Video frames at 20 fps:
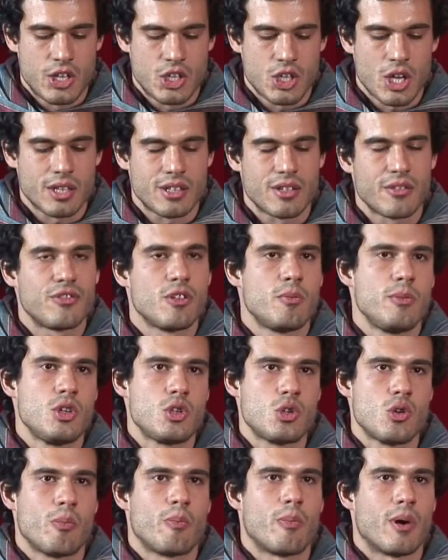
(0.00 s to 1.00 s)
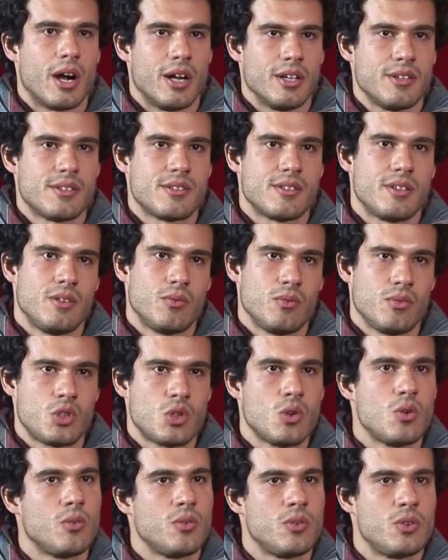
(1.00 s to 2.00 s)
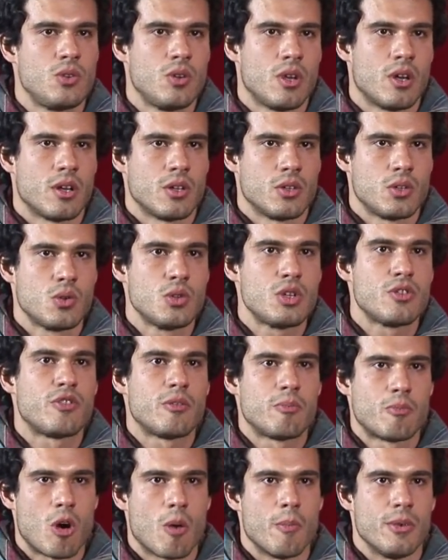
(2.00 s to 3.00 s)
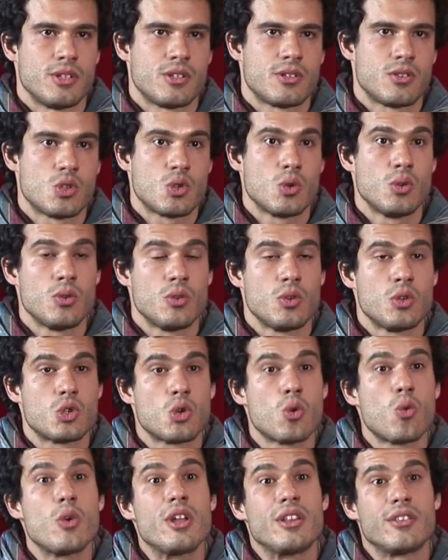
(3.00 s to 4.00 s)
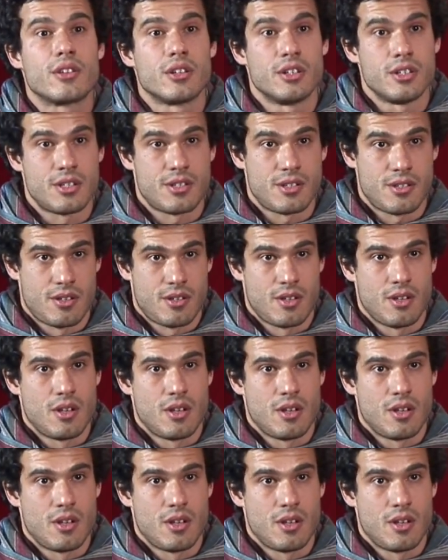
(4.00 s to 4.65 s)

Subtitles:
shot the film in two parts, in two different moments, two winters.